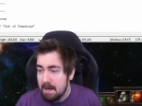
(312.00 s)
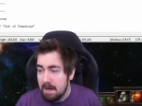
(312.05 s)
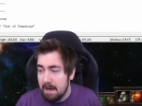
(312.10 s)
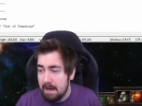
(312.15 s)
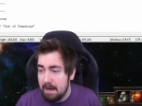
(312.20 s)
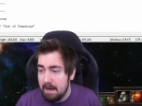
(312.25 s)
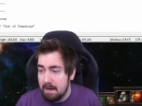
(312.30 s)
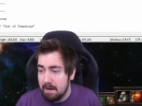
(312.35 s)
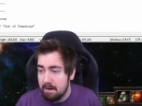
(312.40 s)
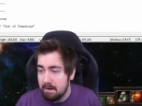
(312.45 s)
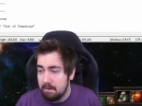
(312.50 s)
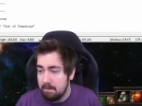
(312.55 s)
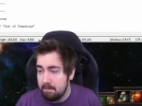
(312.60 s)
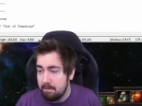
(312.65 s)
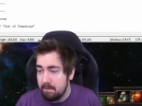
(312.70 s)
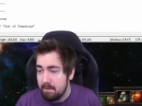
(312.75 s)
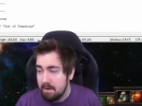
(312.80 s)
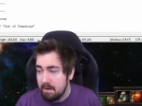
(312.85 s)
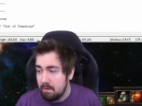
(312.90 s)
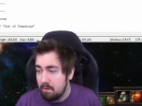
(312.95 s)

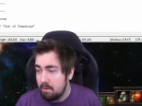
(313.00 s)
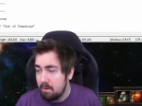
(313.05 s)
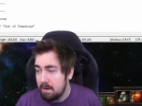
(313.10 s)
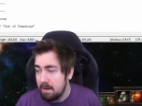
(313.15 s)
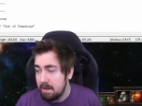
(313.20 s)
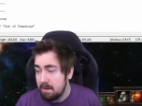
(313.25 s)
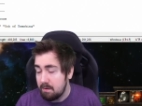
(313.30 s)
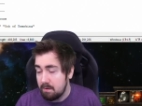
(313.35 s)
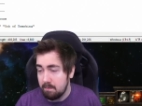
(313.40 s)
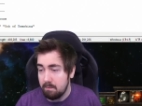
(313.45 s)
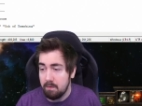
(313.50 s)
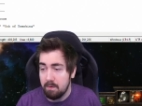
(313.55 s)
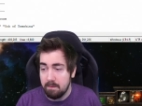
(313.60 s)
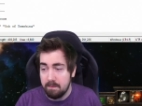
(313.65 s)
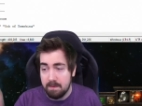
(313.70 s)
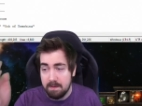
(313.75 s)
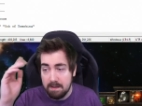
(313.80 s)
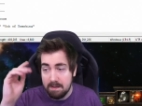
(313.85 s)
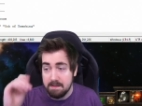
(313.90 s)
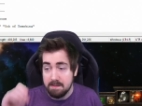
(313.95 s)
Um, or I could move
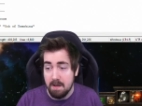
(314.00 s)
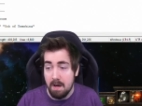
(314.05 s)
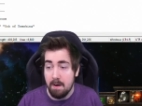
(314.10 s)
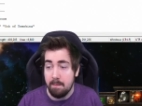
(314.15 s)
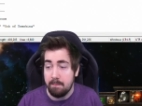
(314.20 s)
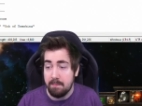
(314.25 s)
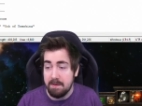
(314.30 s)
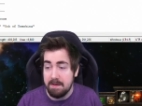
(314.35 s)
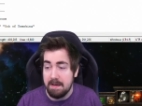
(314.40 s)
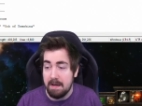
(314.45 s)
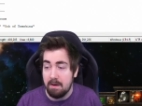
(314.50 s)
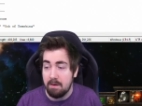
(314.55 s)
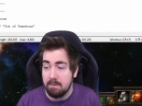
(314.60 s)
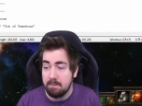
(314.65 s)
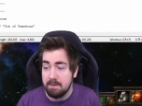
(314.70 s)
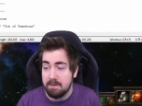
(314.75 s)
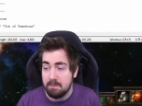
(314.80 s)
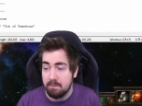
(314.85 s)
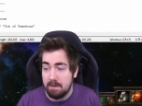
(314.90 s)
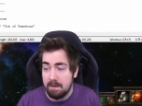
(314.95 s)
things up and down
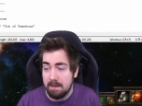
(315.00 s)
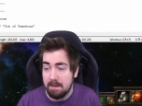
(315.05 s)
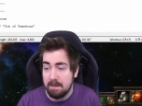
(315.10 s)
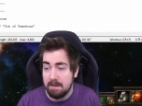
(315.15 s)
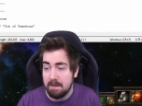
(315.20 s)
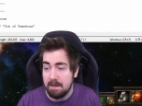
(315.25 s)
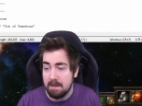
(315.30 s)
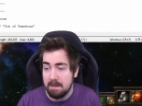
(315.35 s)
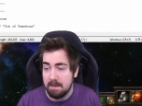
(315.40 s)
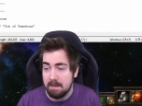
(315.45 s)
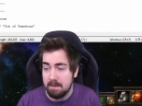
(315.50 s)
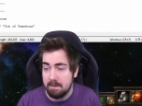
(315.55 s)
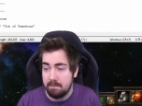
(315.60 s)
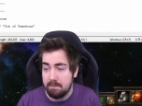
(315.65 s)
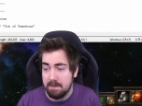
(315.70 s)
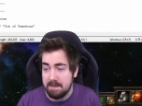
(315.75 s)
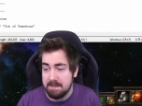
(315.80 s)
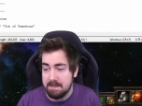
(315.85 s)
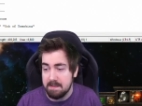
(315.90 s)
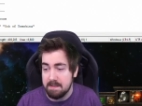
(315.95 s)
between uh,
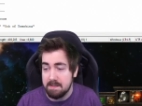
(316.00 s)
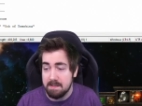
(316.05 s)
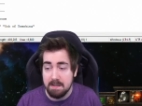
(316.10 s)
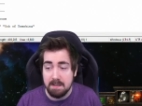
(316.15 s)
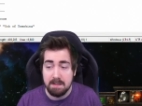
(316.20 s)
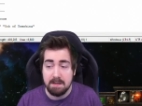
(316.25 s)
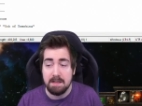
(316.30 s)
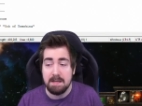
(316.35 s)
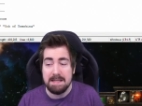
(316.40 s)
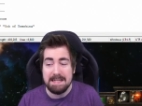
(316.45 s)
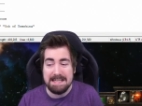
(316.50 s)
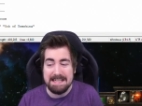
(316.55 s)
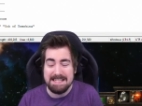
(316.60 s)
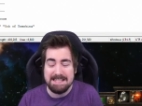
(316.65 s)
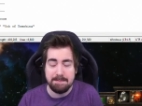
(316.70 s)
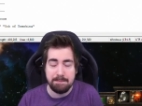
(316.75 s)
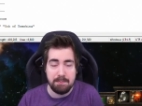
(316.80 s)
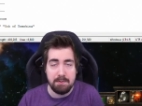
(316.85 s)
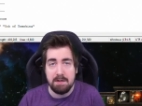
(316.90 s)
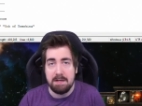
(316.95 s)
places. Like it
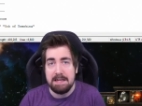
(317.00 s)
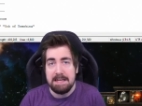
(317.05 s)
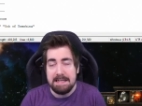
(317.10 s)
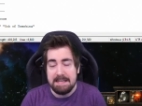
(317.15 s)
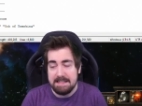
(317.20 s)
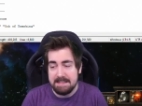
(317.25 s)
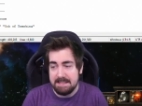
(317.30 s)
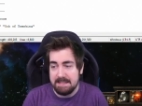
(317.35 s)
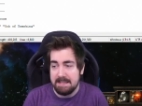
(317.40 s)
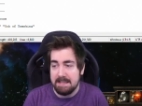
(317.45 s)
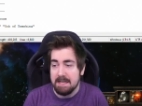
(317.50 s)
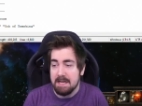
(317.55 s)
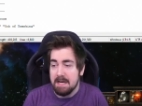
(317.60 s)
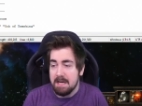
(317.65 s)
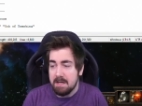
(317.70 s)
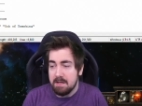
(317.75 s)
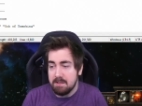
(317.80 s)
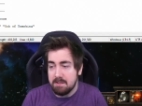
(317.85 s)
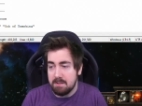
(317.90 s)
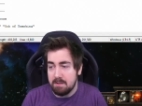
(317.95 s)
is pretty easy
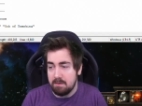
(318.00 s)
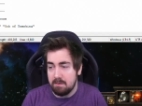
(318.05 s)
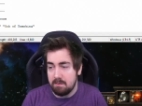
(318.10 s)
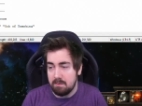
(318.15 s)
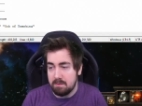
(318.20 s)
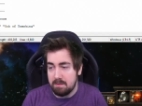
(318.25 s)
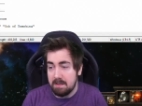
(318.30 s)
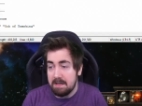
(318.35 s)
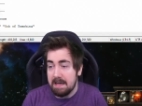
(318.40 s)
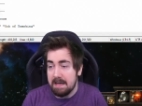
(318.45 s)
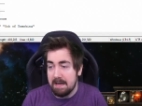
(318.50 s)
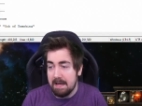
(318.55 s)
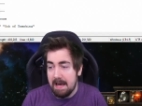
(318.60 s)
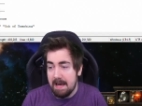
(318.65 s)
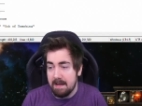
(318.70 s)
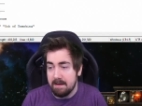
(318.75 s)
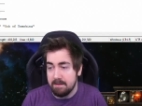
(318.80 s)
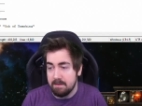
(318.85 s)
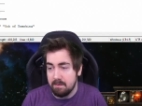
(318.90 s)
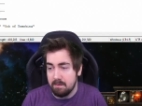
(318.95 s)
to, to get a
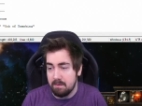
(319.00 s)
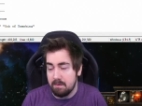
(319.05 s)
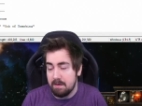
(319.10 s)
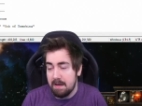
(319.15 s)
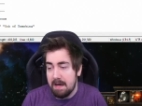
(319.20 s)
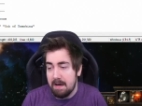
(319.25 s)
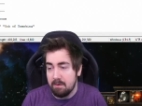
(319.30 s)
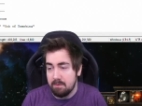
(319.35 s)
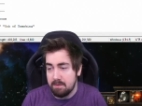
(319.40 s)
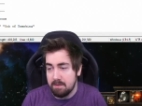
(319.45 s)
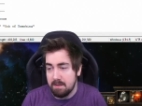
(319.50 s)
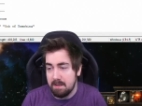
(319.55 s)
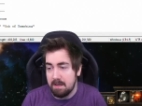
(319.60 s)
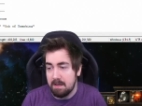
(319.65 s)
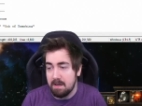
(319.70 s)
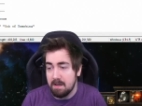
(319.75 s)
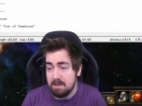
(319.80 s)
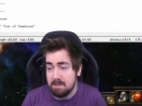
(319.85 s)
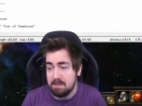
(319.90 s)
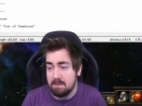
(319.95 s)
handle on how to like
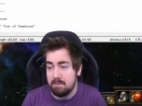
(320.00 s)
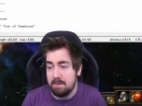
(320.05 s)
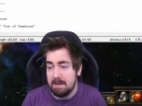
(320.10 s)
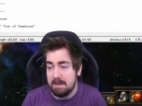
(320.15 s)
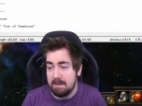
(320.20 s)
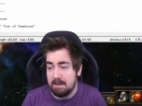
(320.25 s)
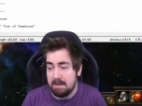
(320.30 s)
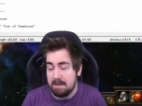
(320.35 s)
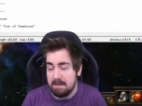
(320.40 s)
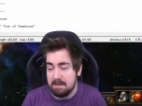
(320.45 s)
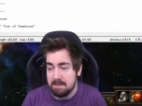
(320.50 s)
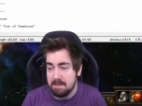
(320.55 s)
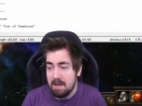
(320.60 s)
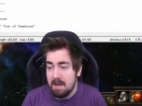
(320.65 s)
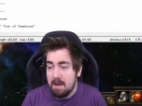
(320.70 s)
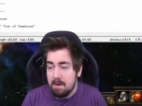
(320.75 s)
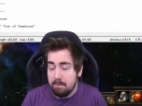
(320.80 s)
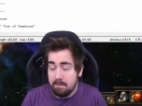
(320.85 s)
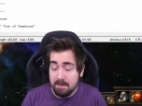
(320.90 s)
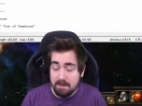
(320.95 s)
custom edit these.
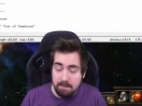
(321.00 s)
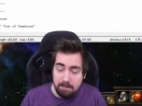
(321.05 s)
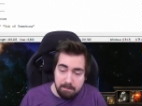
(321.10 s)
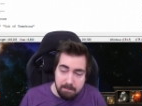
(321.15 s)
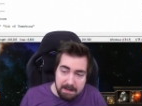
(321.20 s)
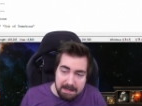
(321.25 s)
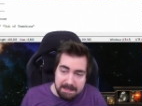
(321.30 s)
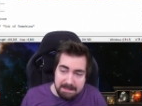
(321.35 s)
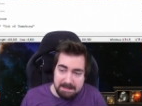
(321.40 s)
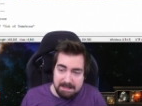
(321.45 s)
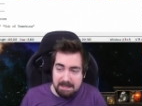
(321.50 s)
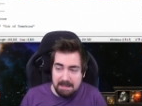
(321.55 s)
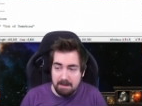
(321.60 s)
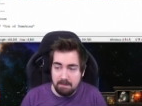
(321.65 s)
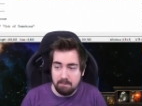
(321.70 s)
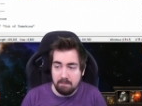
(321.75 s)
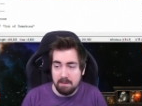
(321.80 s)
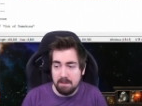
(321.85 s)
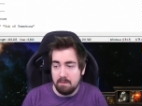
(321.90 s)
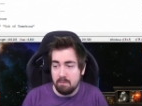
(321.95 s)
But the main thing I
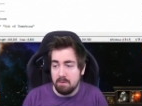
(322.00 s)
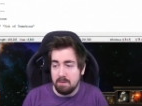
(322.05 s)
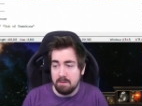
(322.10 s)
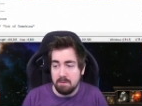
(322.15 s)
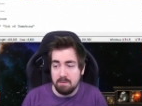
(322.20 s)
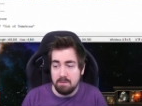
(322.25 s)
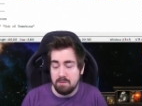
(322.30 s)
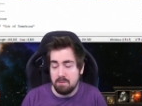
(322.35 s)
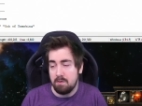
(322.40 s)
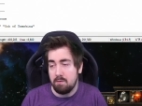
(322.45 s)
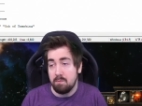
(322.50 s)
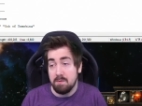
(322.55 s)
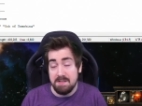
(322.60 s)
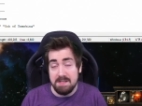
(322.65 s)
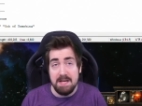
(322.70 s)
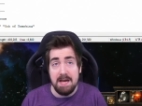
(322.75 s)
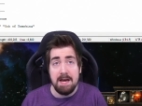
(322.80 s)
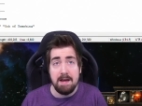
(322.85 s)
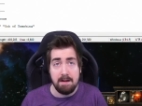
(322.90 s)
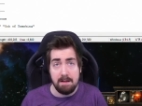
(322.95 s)
really wanted to show was
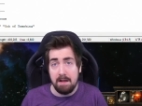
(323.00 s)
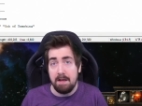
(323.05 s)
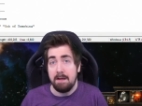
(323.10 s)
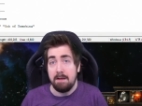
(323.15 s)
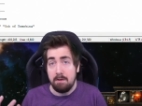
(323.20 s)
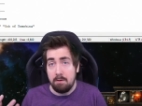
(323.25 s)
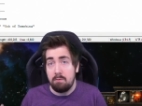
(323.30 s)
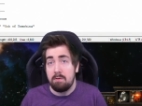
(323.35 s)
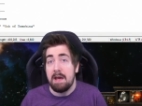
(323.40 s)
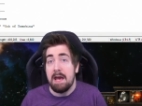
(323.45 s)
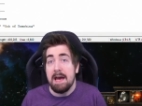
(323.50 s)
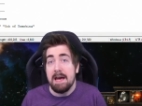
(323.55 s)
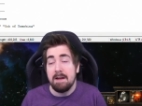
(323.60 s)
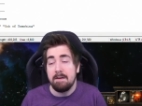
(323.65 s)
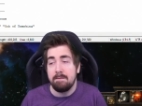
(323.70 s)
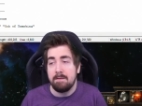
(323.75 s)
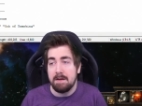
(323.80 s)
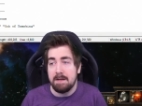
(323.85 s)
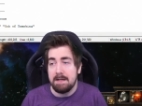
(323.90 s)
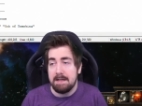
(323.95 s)
that like you
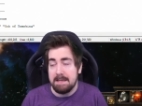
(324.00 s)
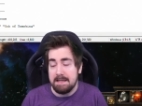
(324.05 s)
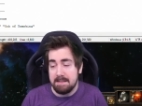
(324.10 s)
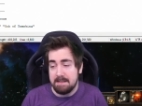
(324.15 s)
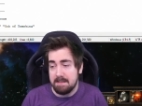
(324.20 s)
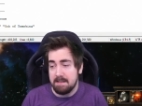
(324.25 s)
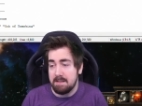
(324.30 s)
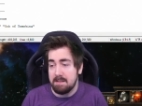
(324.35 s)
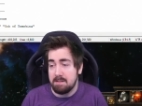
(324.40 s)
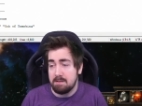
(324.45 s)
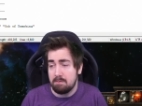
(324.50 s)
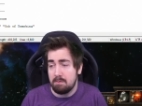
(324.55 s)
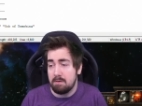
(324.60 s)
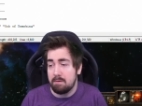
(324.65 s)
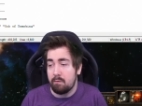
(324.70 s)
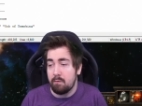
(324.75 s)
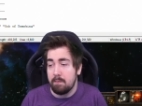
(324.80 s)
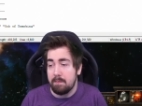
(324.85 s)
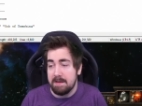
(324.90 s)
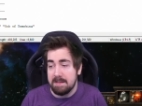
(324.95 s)
can very easily search
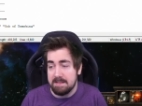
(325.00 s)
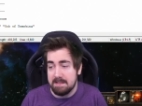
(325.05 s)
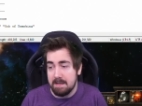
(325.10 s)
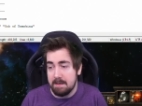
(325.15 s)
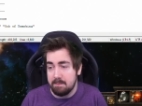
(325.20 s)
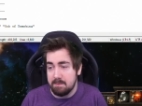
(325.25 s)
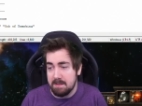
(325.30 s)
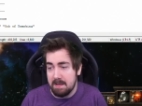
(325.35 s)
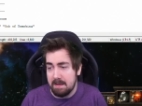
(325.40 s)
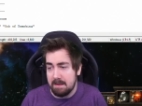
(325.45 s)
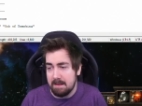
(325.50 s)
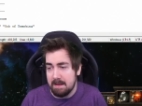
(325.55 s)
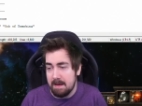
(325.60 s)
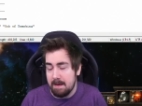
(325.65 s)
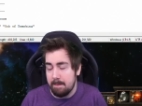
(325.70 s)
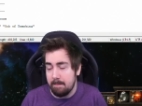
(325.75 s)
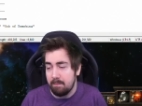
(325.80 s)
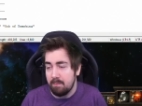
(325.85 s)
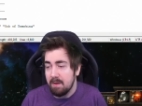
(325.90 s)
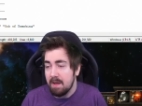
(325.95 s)
for base types like that.